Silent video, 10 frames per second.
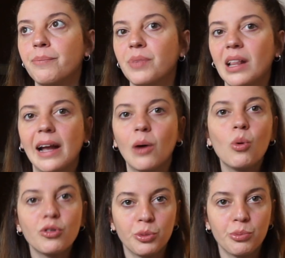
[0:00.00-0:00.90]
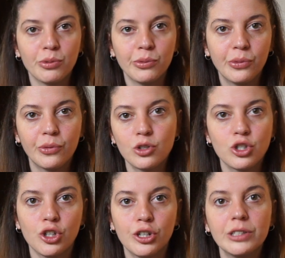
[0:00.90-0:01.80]
like a waterproof
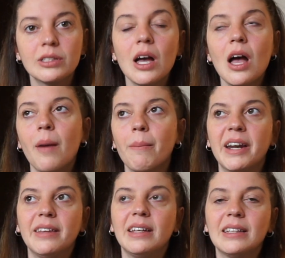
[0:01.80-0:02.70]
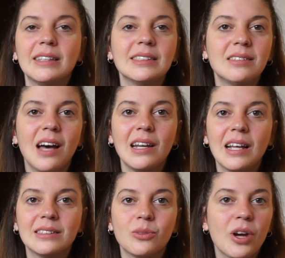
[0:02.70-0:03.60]
shirt. But I think that in
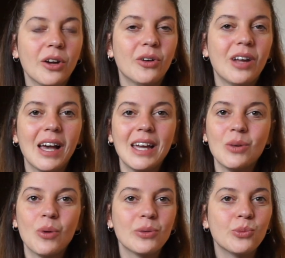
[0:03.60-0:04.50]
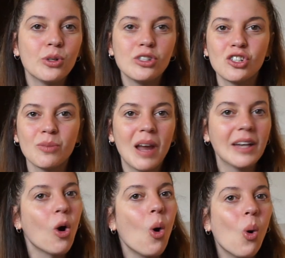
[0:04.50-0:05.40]
Thailand we're gonna anyway wash him like
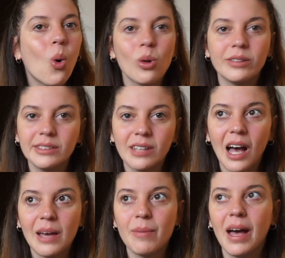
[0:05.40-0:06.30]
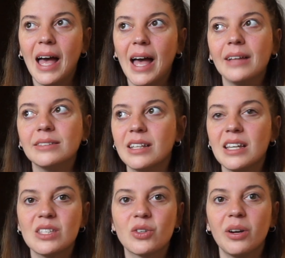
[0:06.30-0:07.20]
all the time, and
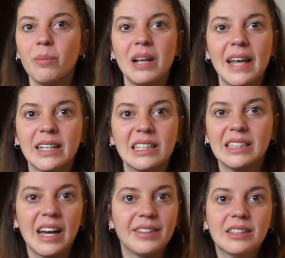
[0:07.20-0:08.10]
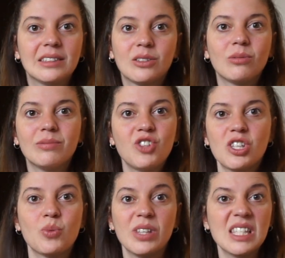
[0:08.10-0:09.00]
he's gonna be like in direct
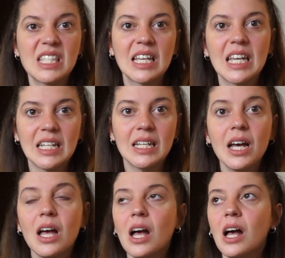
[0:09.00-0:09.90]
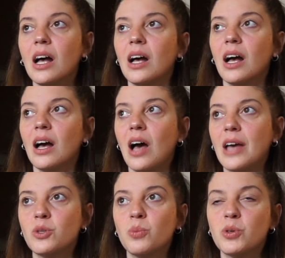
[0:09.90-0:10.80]
just with the skin, I
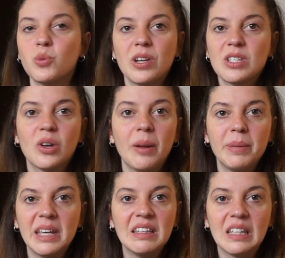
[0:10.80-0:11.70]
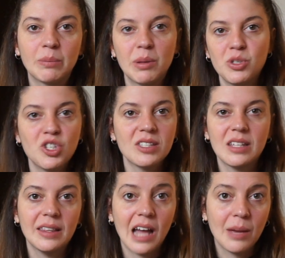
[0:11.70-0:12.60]
suppose, when he's gonna be eating, maybe just
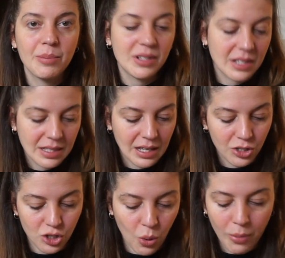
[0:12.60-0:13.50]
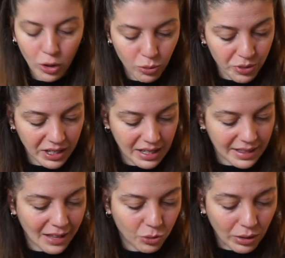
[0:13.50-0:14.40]
in diapers and such. So I'm not bringing
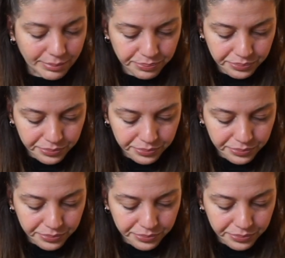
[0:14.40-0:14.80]
that one.